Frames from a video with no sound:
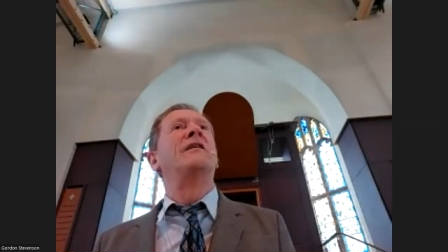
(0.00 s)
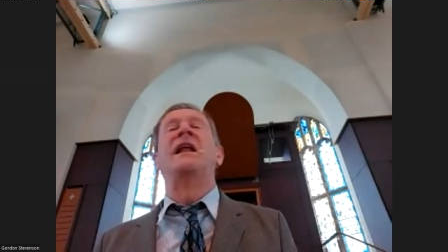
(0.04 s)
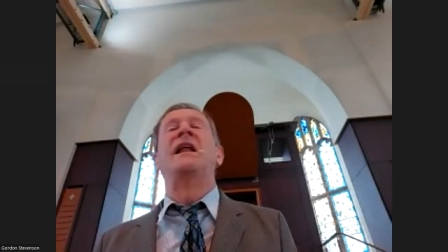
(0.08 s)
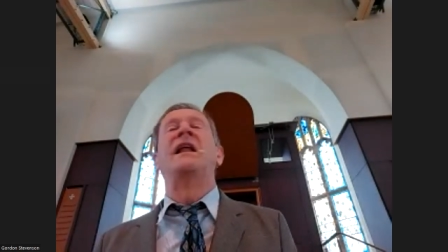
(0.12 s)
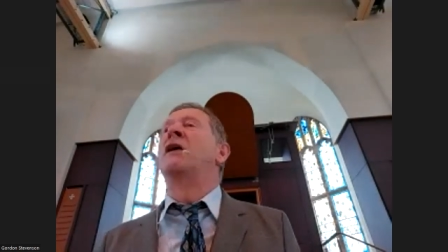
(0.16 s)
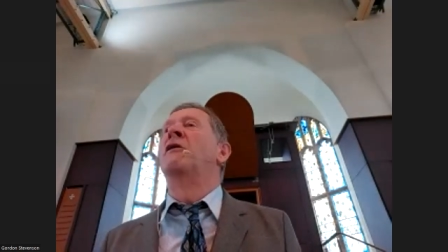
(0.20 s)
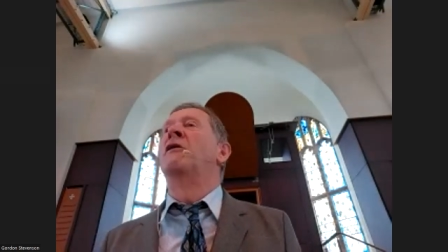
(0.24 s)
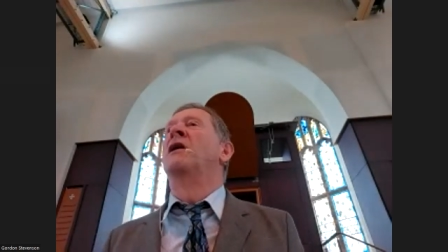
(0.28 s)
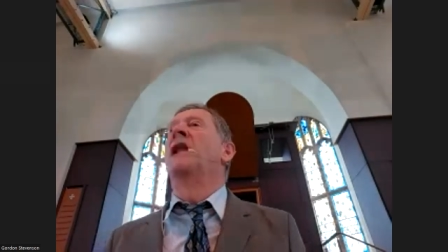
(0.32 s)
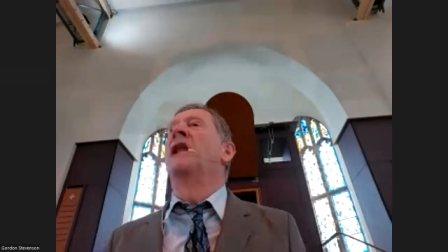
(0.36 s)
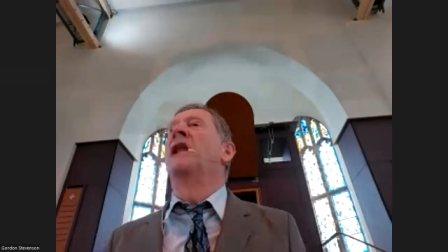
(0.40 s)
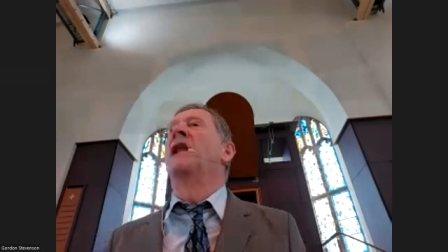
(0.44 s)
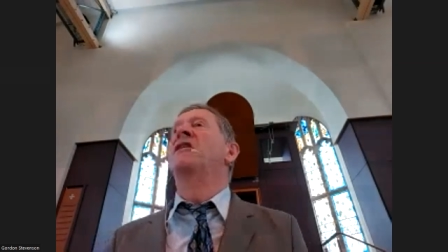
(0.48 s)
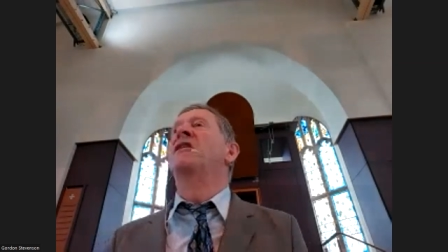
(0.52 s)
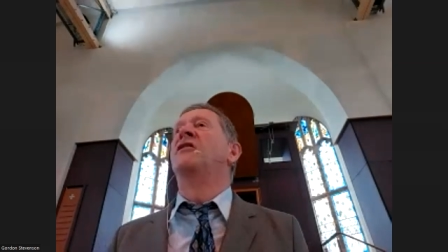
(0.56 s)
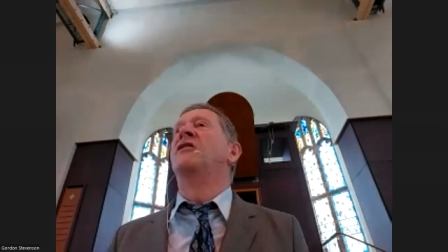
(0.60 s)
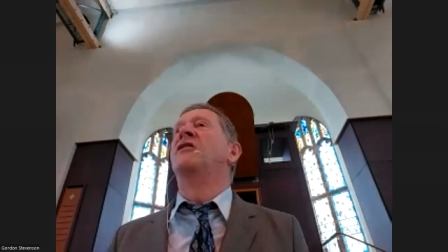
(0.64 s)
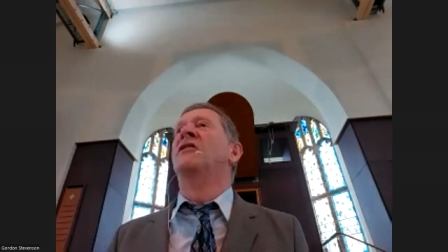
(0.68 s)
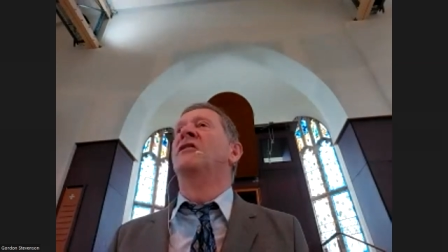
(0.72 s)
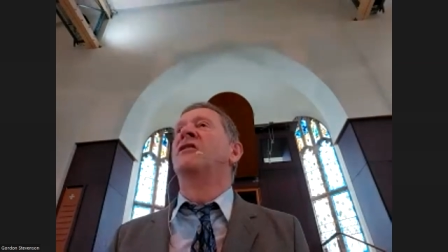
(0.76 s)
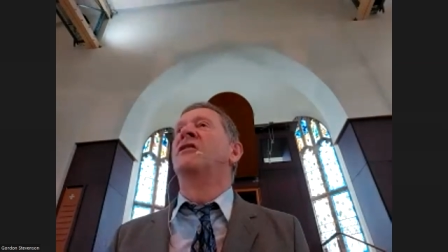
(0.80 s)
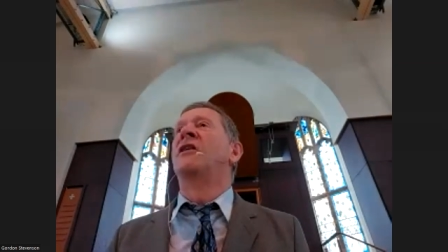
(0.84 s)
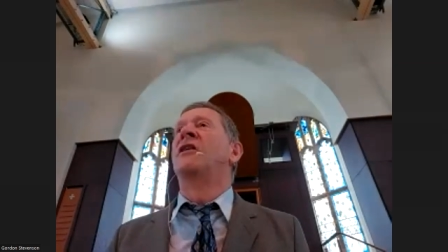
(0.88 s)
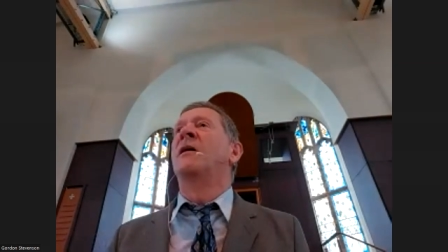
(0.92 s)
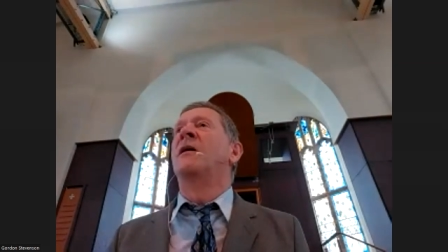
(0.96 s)
in our
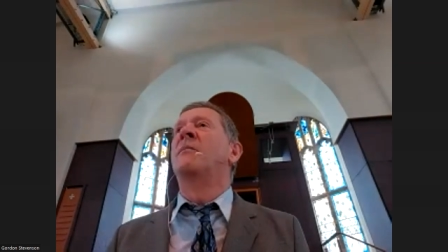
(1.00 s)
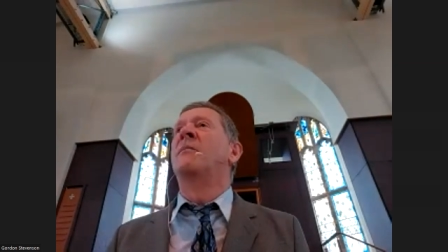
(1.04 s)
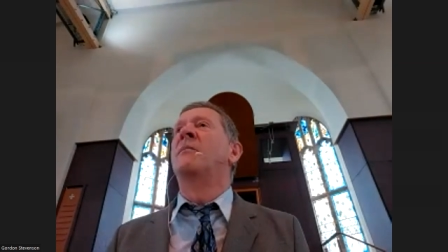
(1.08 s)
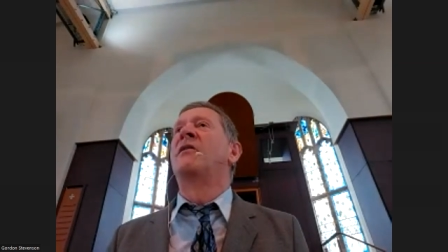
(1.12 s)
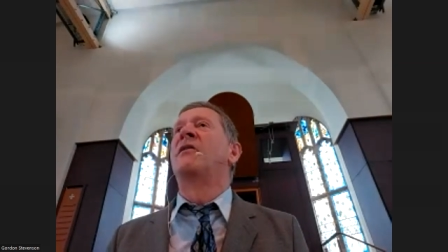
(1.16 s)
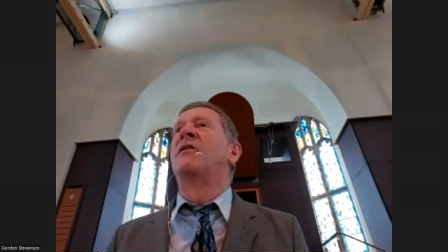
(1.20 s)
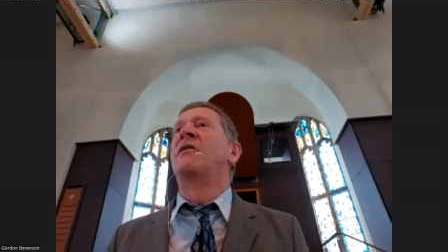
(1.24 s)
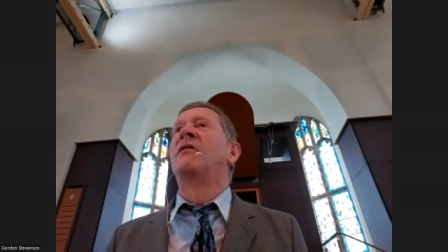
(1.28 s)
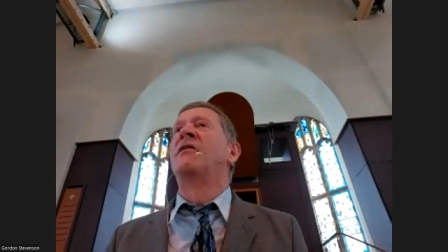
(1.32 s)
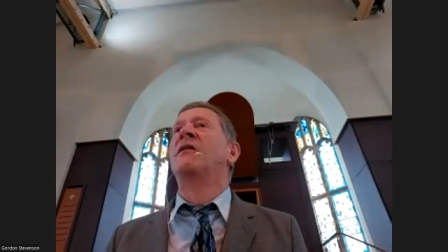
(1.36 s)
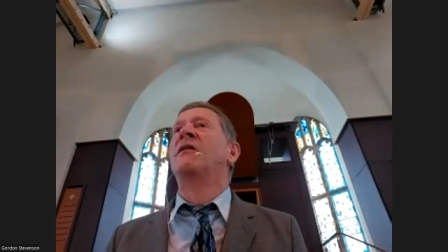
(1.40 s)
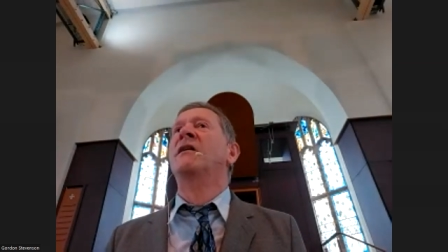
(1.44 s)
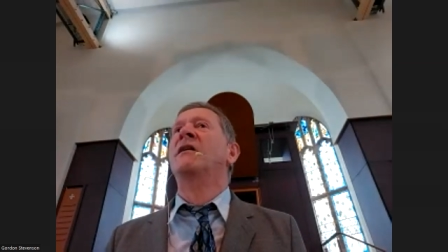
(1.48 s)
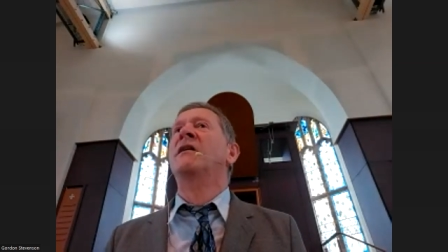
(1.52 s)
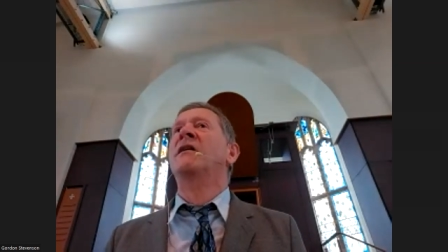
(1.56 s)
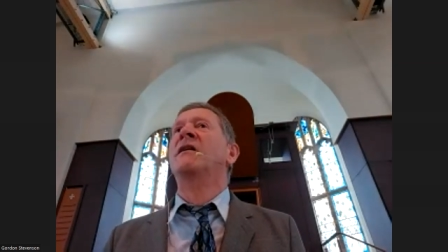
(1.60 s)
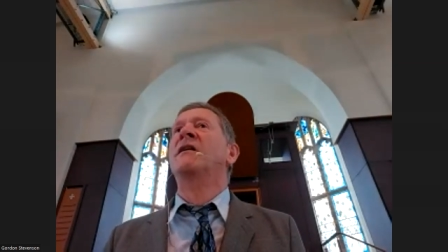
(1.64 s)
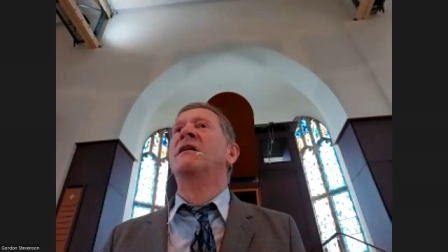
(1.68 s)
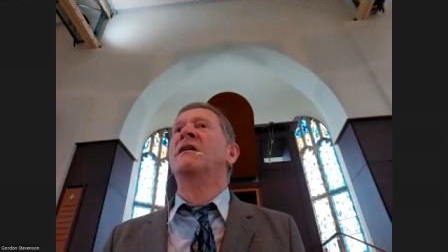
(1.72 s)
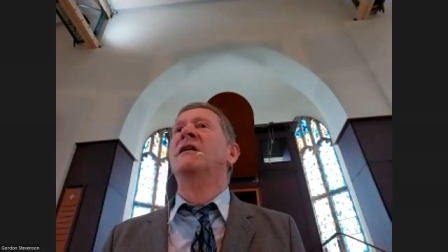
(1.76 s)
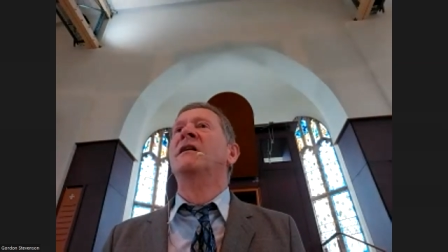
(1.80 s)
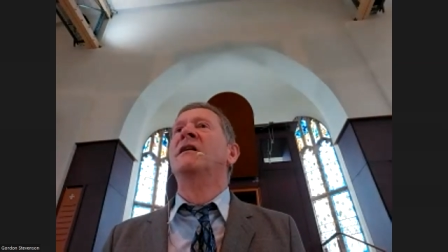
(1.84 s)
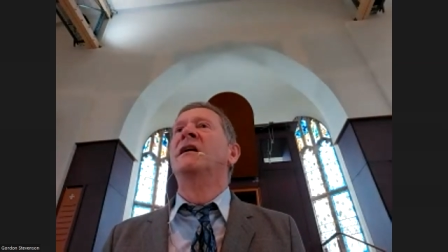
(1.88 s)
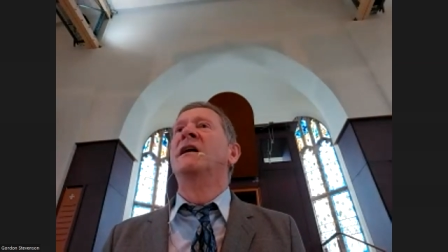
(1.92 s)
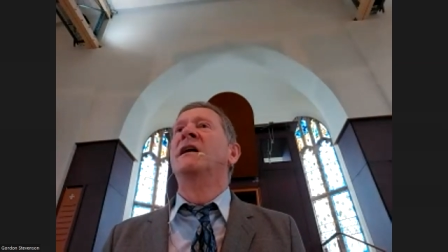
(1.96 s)
relationships,
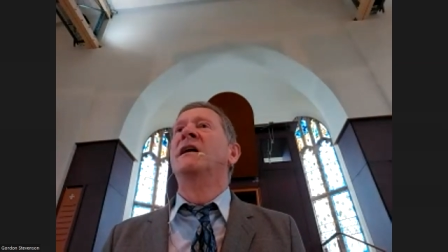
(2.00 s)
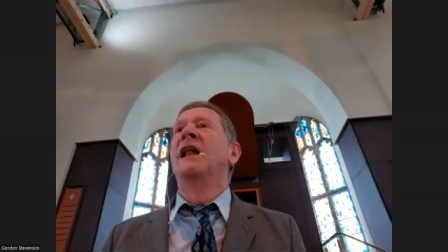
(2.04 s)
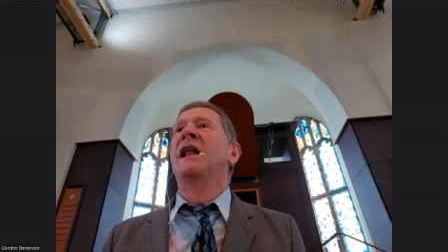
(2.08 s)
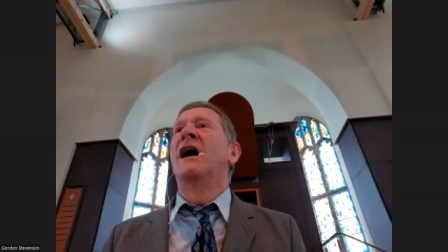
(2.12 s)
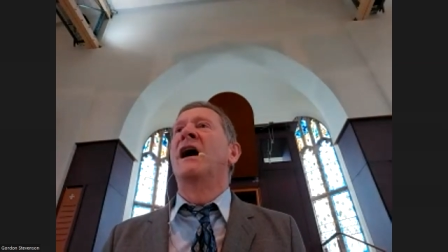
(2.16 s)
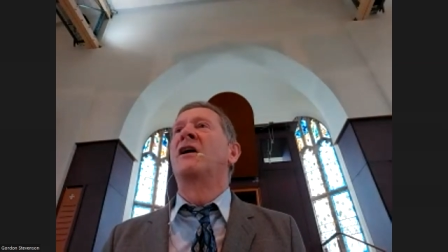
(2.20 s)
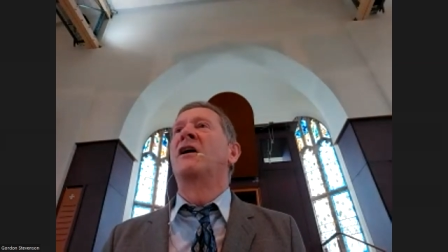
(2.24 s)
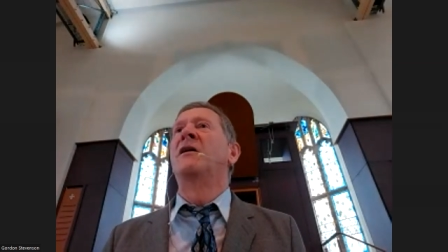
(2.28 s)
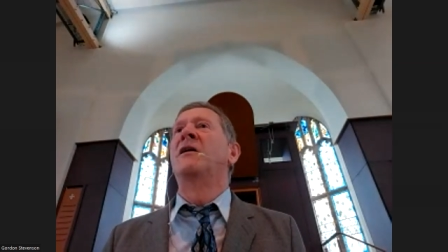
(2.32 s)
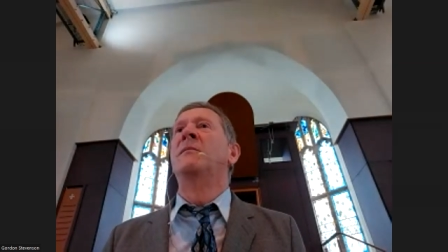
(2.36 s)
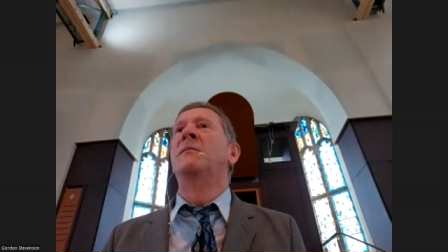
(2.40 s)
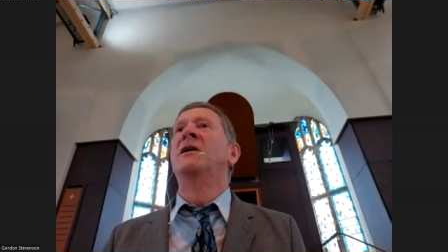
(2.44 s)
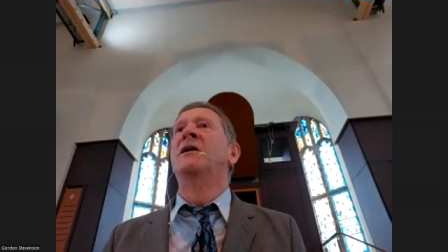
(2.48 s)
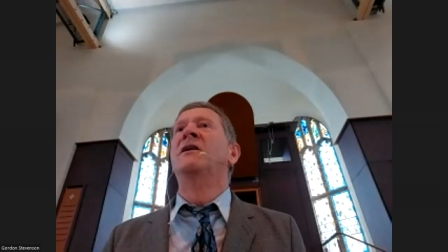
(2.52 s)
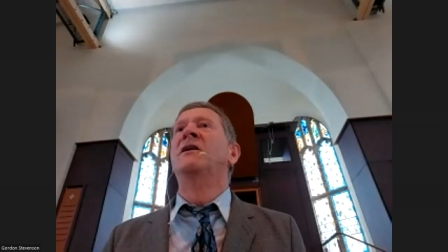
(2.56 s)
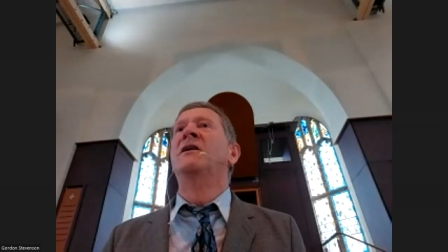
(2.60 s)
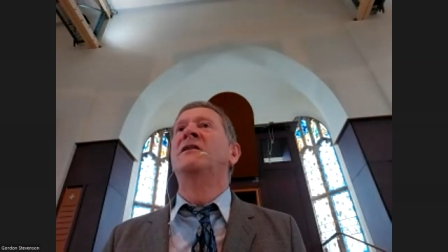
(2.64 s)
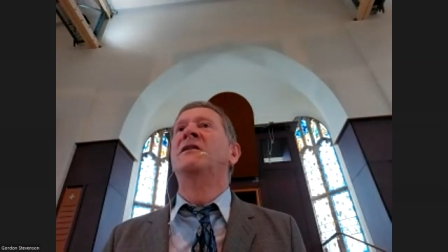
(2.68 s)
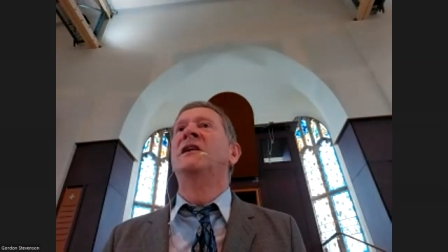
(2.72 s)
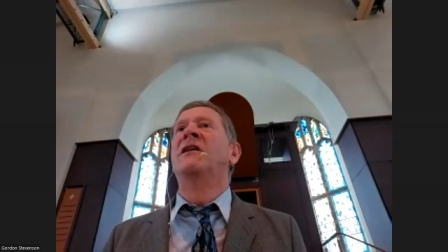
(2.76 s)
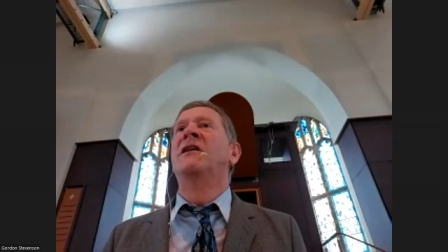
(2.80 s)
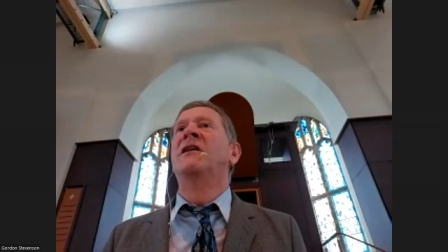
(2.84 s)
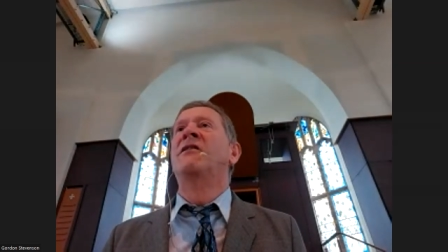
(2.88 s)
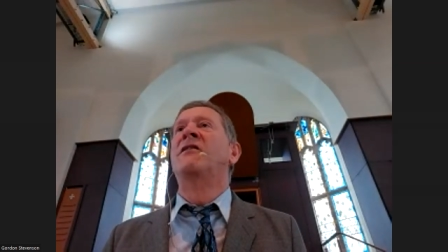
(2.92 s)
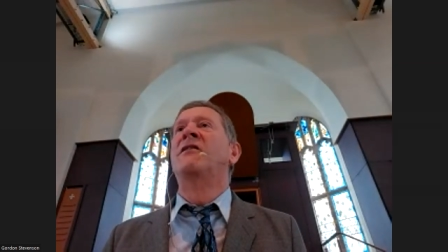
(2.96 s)
in our
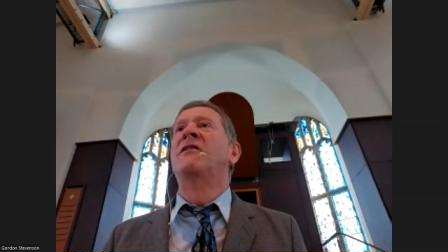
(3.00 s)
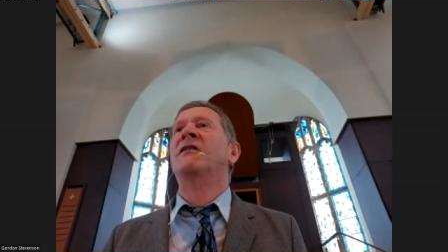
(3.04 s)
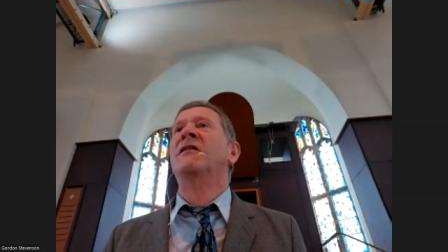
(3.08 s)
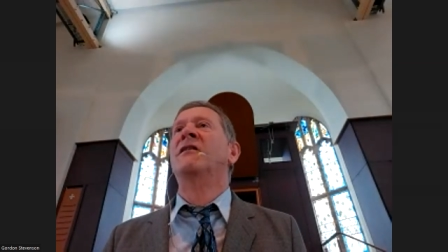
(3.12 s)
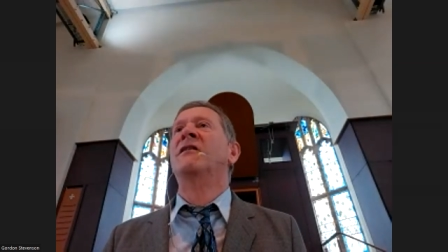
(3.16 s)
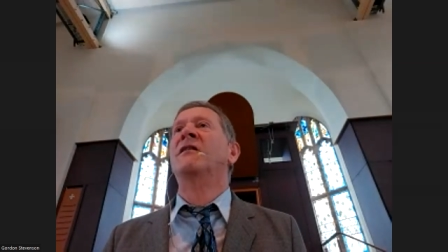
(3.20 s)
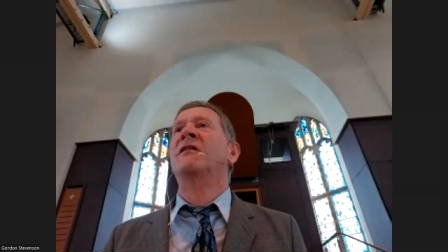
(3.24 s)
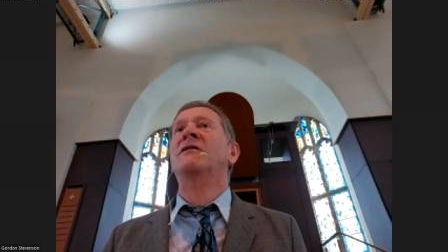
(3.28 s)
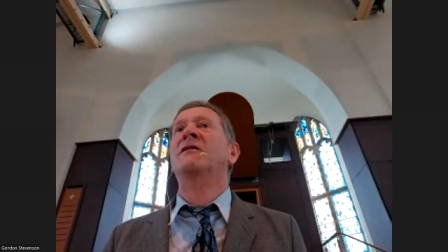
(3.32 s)
communities.